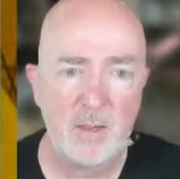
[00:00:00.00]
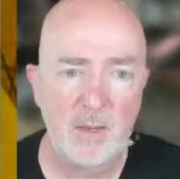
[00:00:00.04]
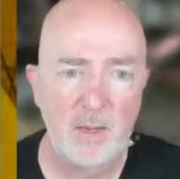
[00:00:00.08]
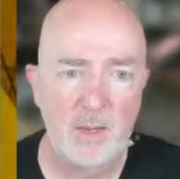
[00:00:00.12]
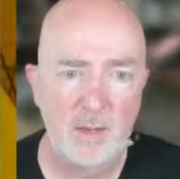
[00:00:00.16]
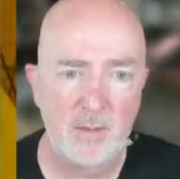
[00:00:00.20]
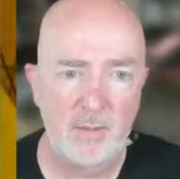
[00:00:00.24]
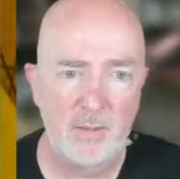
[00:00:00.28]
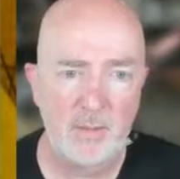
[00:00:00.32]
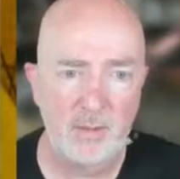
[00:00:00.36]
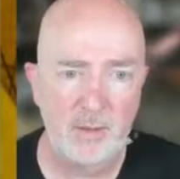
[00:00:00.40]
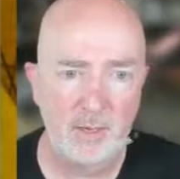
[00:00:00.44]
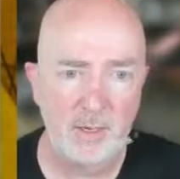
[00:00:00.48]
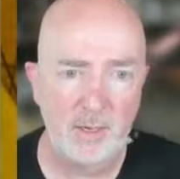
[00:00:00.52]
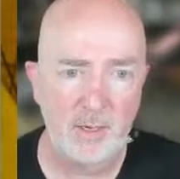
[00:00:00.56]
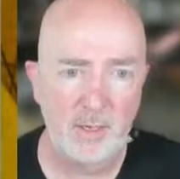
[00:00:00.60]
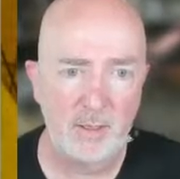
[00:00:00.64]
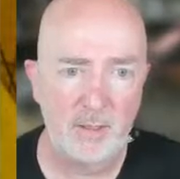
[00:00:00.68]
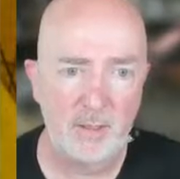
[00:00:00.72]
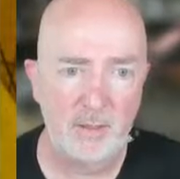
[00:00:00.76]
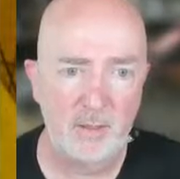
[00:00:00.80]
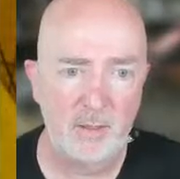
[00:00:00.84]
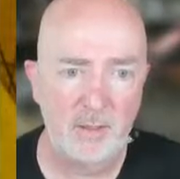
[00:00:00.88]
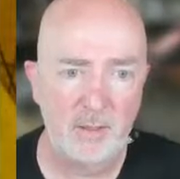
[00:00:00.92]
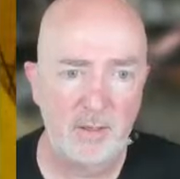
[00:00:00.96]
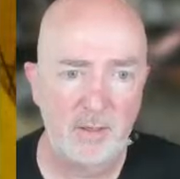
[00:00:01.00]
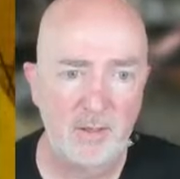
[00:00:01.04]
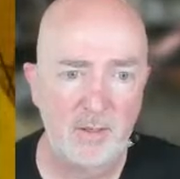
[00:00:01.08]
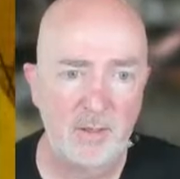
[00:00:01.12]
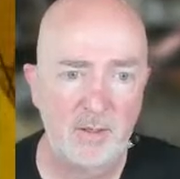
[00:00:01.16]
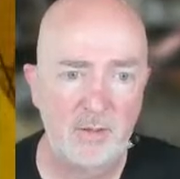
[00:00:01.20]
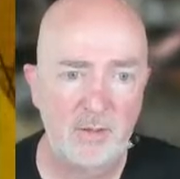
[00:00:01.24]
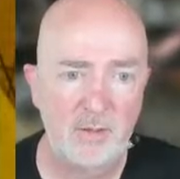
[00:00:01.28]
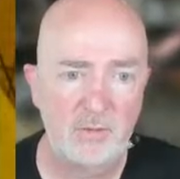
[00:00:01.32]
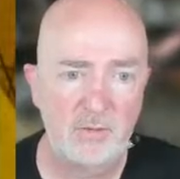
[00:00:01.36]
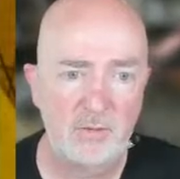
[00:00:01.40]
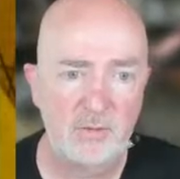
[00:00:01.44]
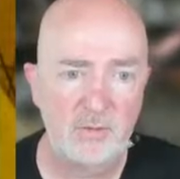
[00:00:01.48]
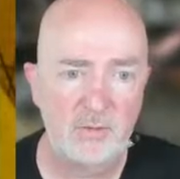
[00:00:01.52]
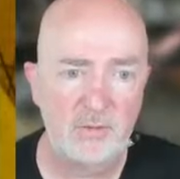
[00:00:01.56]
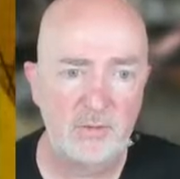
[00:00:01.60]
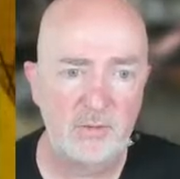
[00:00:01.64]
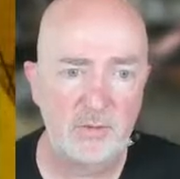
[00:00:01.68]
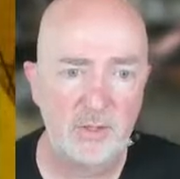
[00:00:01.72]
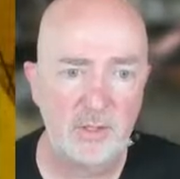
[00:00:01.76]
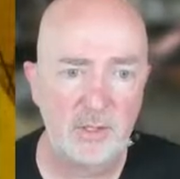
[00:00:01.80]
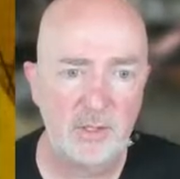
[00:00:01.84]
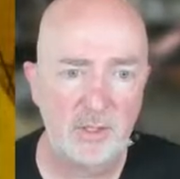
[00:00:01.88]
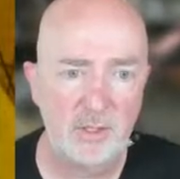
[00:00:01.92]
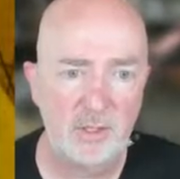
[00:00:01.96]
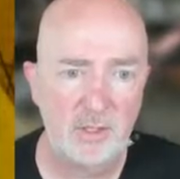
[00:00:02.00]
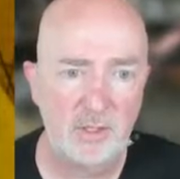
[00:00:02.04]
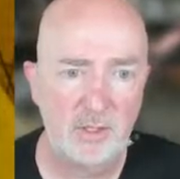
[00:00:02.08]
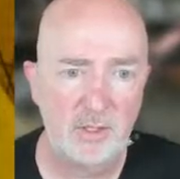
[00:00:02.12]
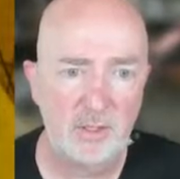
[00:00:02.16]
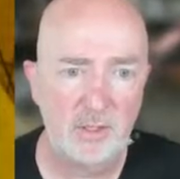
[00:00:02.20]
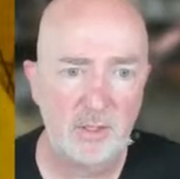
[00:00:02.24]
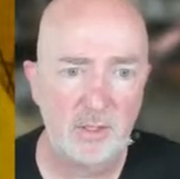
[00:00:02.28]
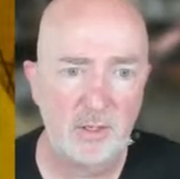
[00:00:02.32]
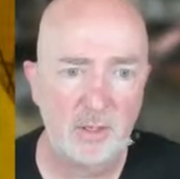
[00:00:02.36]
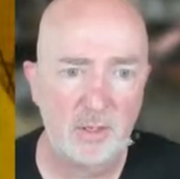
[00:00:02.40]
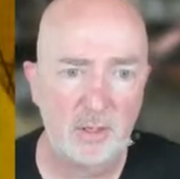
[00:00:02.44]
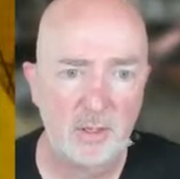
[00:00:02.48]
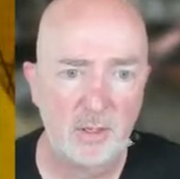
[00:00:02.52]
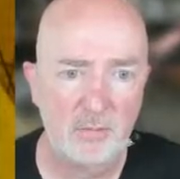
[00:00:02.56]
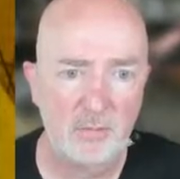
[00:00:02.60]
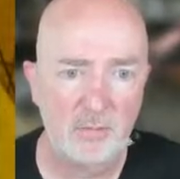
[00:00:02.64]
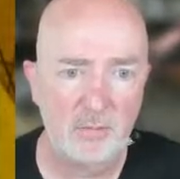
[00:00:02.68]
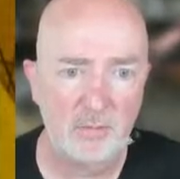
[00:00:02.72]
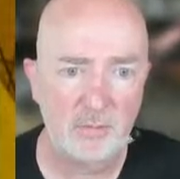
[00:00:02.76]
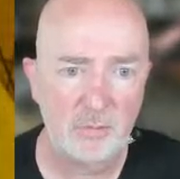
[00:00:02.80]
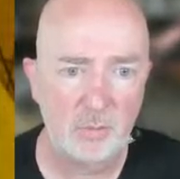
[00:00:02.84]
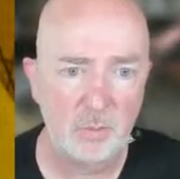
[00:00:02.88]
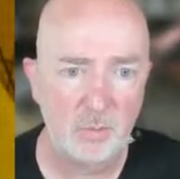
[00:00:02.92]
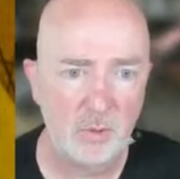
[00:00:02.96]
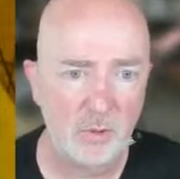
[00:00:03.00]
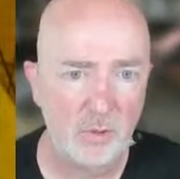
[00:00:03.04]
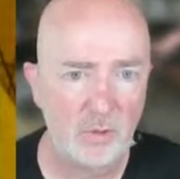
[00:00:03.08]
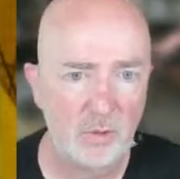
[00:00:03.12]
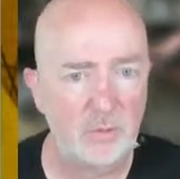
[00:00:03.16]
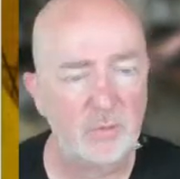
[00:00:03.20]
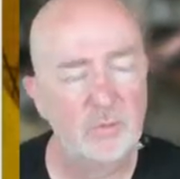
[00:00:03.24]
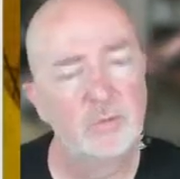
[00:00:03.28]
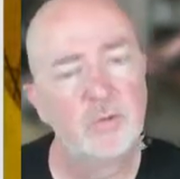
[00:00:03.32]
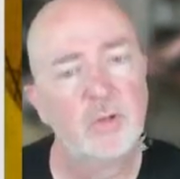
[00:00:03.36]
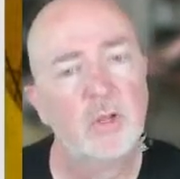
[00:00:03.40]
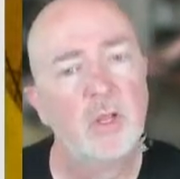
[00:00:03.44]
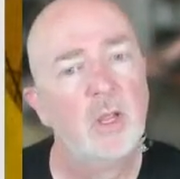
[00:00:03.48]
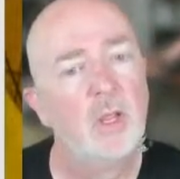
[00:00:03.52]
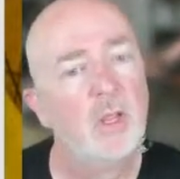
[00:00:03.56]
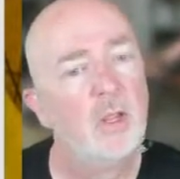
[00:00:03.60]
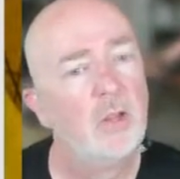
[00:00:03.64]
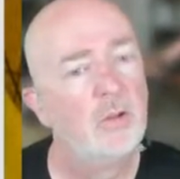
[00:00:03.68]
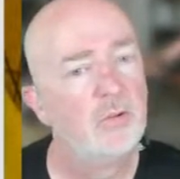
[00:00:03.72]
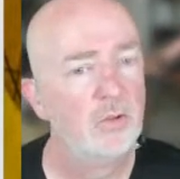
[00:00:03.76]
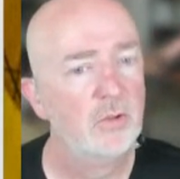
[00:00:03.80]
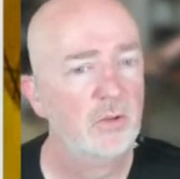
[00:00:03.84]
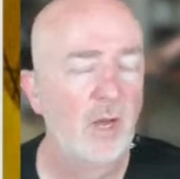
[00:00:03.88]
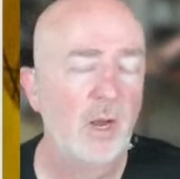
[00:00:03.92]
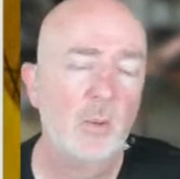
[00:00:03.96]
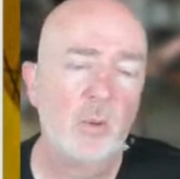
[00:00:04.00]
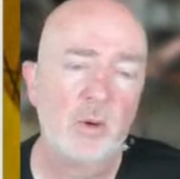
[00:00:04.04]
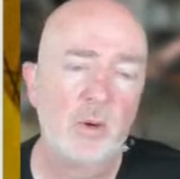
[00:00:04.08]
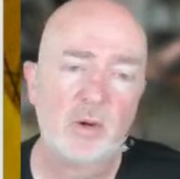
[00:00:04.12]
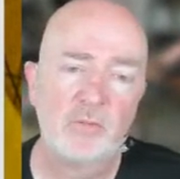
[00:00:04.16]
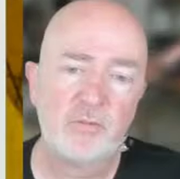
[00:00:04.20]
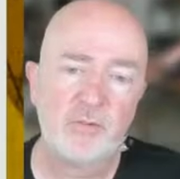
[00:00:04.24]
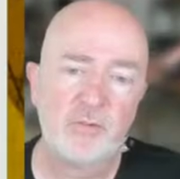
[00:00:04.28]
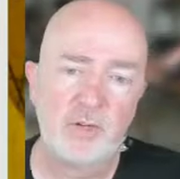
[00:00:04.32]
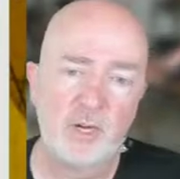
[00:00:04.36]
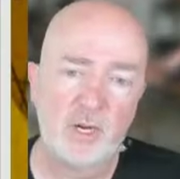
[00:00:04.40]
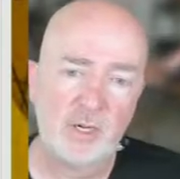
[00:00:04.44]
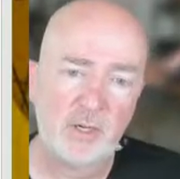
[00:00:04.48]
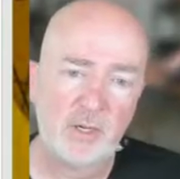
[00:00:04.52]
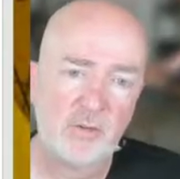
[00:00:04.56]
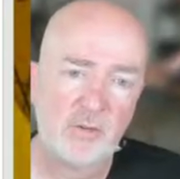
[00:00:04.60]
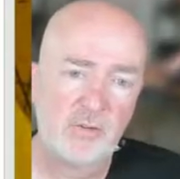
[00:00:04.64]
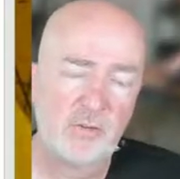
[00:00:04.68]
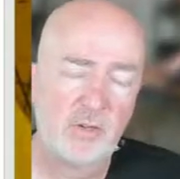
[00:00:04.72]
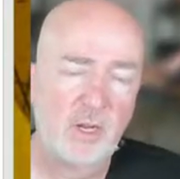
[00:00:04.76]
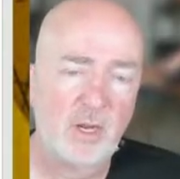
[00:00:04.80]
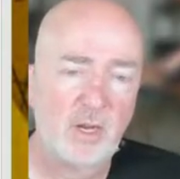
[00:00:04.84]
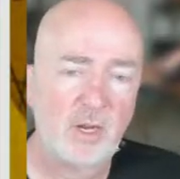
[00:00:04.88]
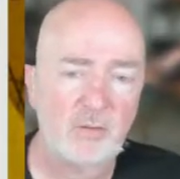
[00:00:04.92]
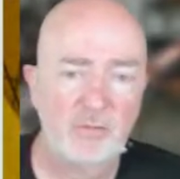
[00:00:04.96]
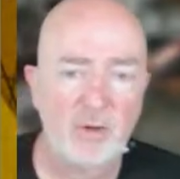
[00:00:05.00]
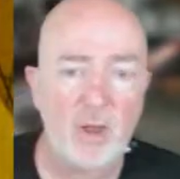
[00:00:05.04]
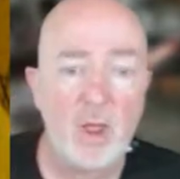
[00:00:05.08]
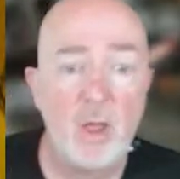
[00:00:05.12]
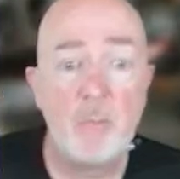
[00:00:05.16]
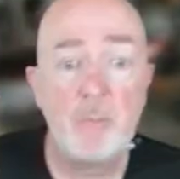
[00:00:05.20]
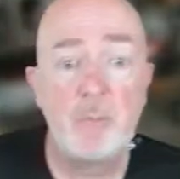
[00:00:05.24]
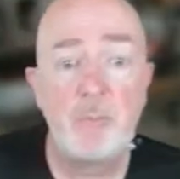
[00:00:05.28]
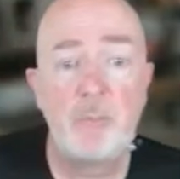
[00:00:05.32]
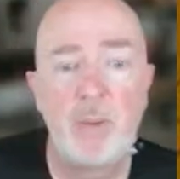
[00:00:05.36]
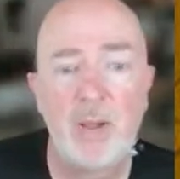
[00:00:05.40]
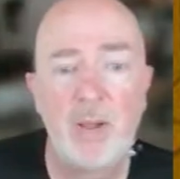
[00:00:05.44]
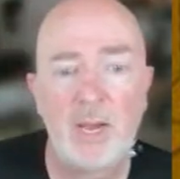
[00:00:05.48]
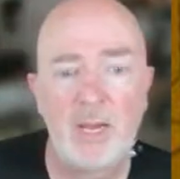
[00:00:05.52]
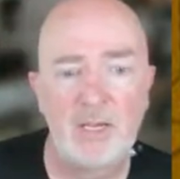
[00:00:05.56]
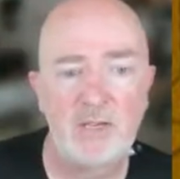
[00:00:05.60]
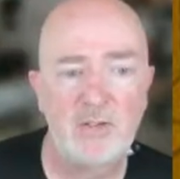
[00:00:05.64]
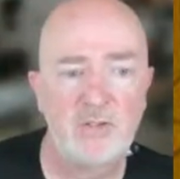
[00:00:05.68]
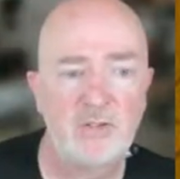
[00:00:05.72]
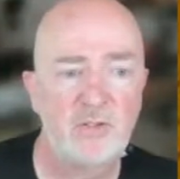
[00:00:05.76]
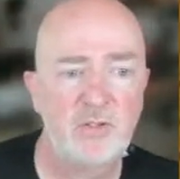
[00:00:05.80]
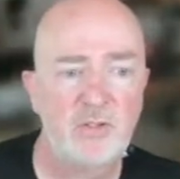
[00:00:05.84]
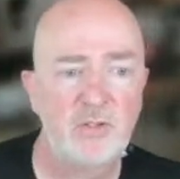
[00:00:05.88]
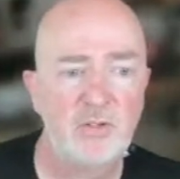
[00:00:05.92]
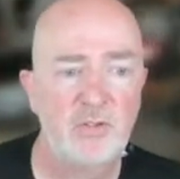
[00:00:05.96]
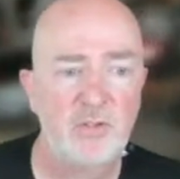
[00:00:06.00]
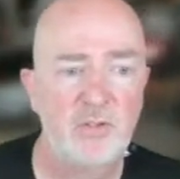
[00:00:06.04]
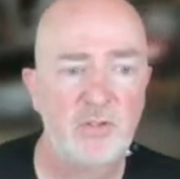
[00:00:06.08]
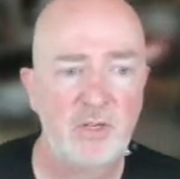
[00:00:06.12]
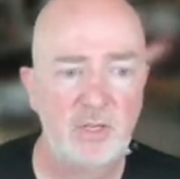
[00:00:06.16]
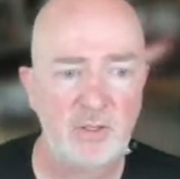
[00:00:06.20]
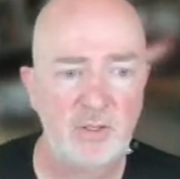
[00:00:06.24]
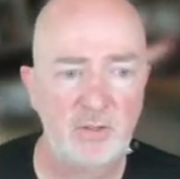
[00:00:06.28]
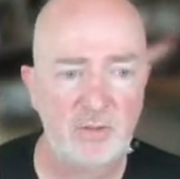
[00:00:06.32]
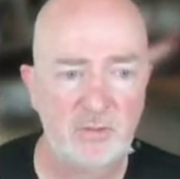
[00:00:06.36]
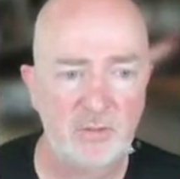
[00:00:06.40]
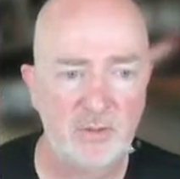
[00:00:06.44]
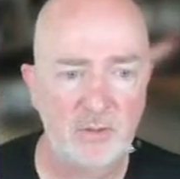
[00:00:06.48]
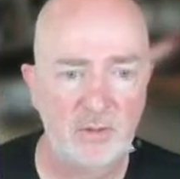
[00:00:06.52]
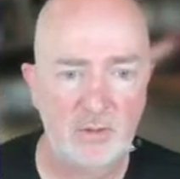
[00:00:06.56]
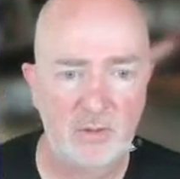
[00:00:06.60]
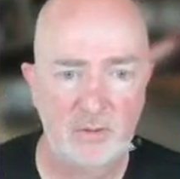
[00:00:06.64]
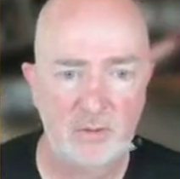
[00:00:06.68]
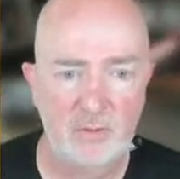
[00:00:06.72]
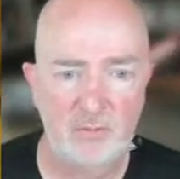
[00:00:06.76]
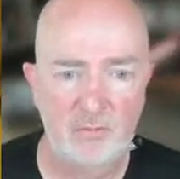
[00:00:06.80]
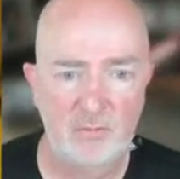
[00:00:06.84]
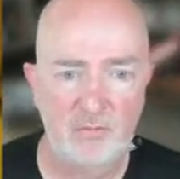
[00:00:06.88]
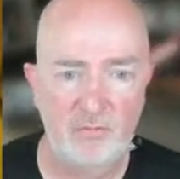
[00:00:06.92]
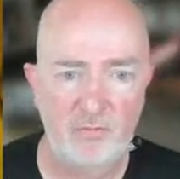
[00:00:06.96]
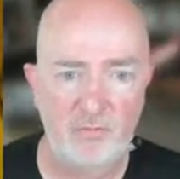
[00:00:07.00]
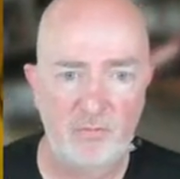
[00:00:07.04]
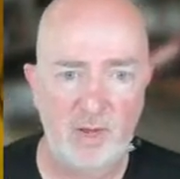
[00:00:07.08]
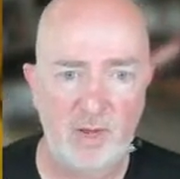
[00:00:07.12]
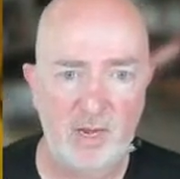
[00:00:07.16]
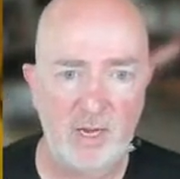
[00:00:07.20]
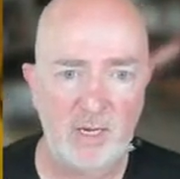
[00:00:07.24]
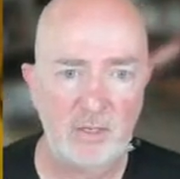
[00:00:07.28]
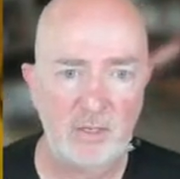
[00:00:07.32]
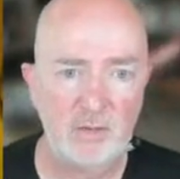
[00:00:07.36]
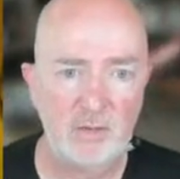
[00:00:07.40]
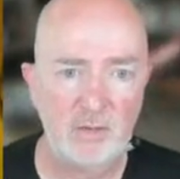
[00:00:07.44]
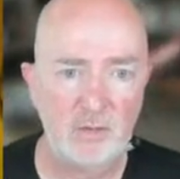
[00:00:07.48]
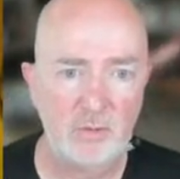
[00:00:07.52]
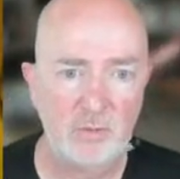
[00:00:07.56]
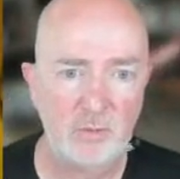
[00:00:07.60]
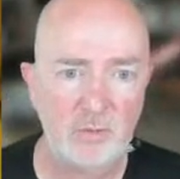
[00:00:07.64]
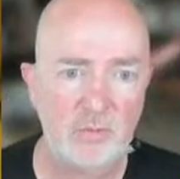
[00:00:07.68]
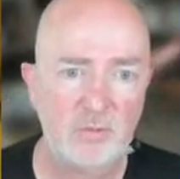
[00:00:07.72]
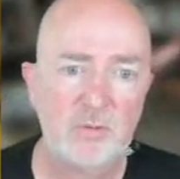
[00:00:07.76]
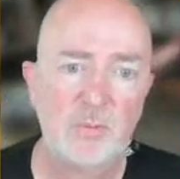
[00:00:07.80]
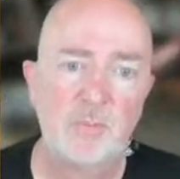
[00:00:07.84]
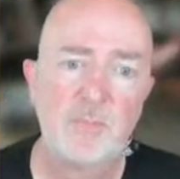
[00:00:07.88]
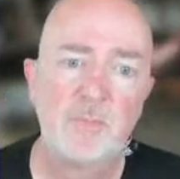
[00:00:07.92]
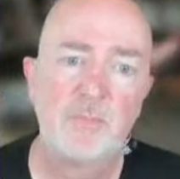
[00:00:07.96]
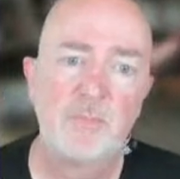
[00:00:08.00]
and then let's see if this works. So now what I've done is I've pasted these values